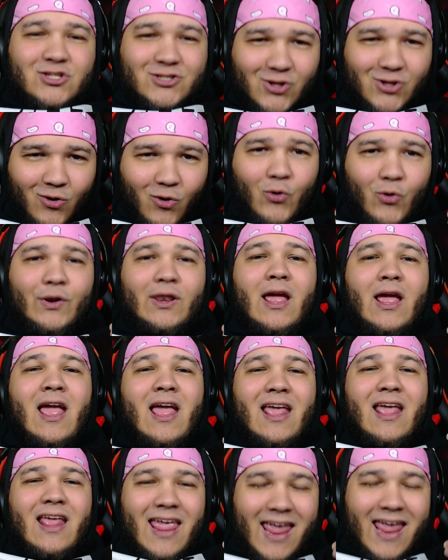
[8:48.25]
sold
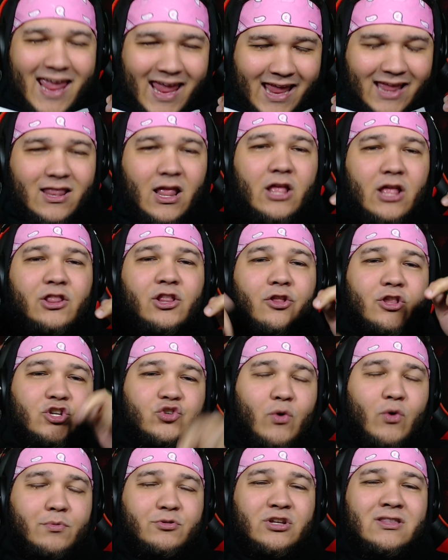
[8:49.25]
in the
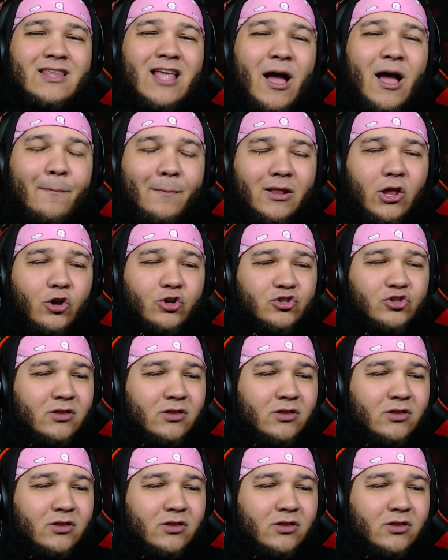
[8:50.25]
description down below.